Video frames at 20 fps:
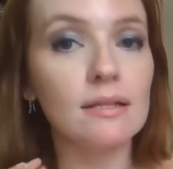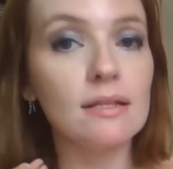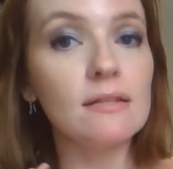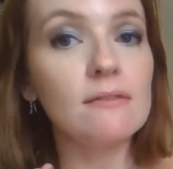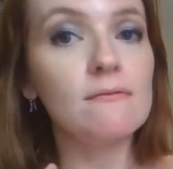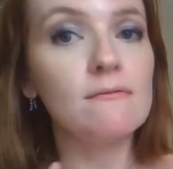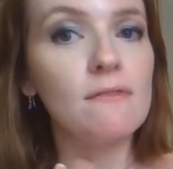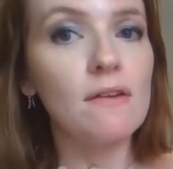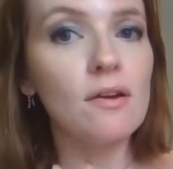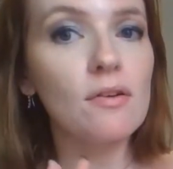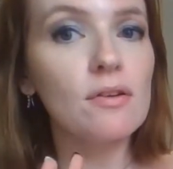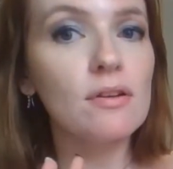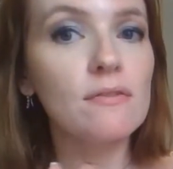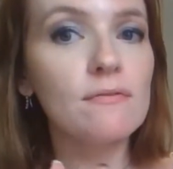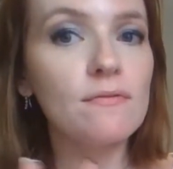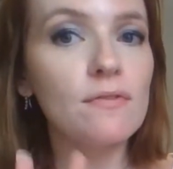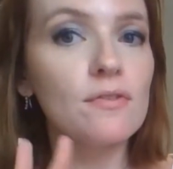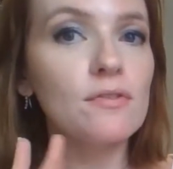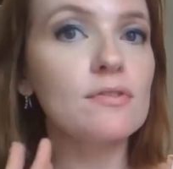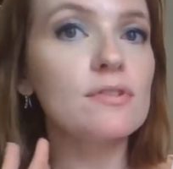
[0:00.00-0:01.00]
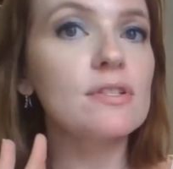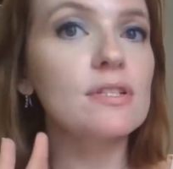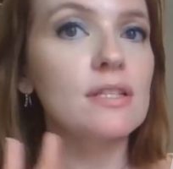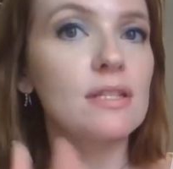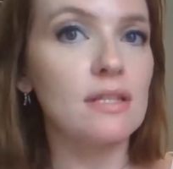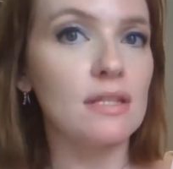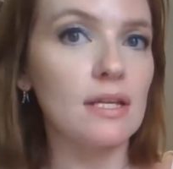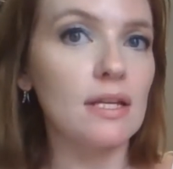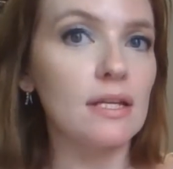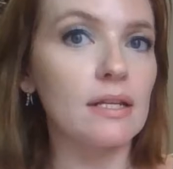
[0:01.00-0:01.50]
the very first
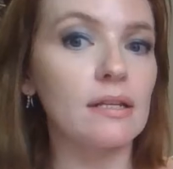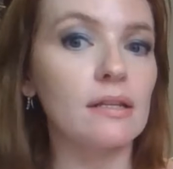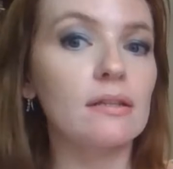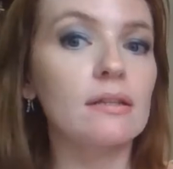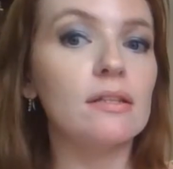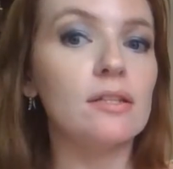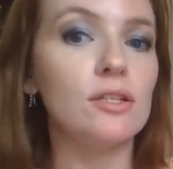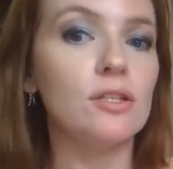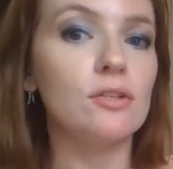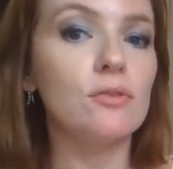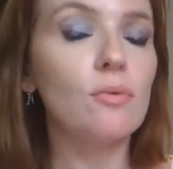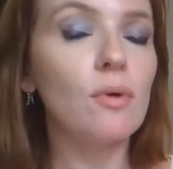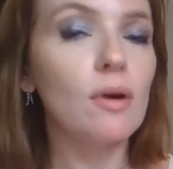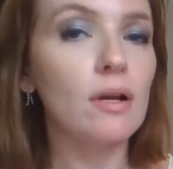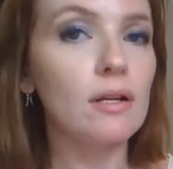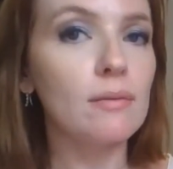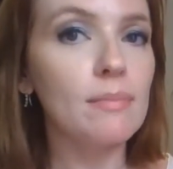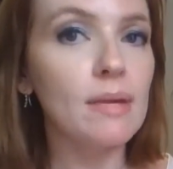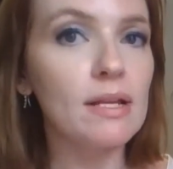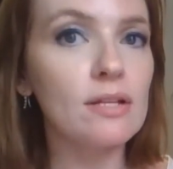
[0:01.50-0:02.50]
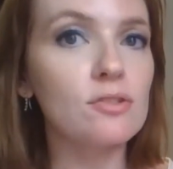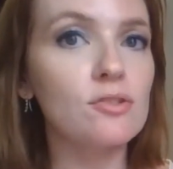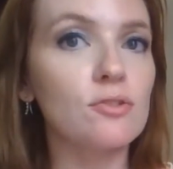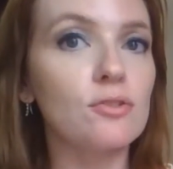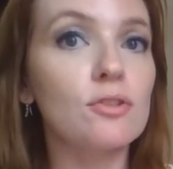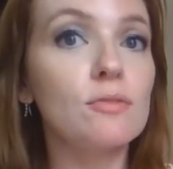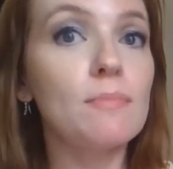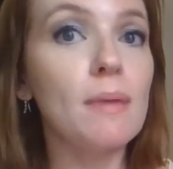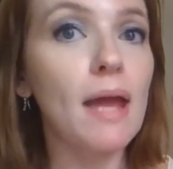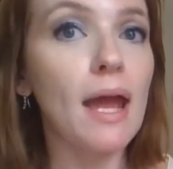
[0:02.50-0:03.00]
thing that you want to make
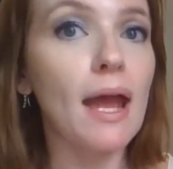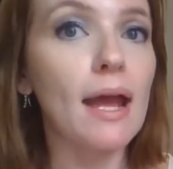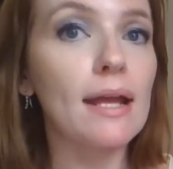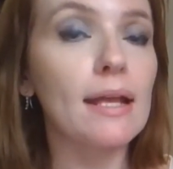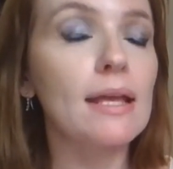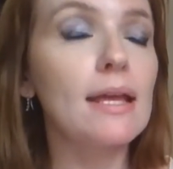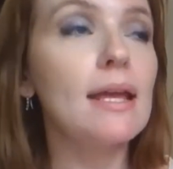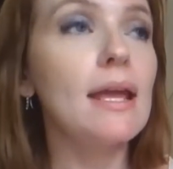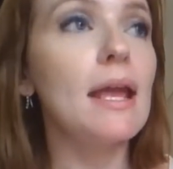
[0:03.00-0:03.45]
sure you pack,